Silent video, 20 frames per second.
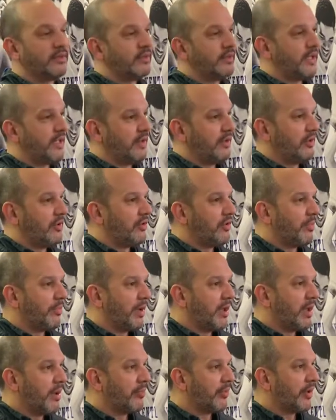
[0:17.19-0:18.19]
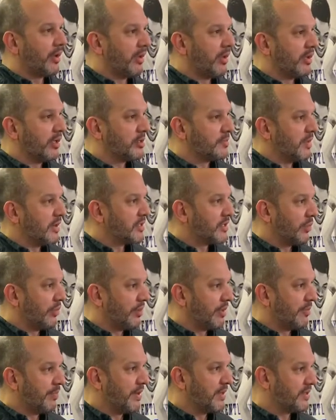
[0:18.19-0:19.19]
then you can become pretty good, especially with
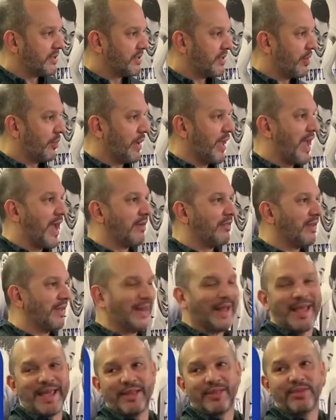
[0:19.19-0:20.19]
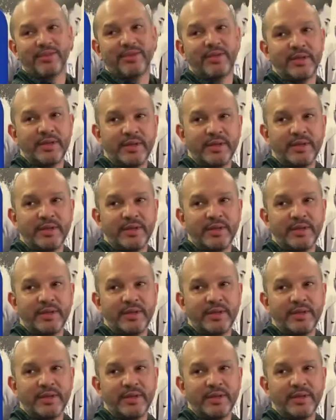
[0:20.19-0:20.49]
the pieces that we have, the length,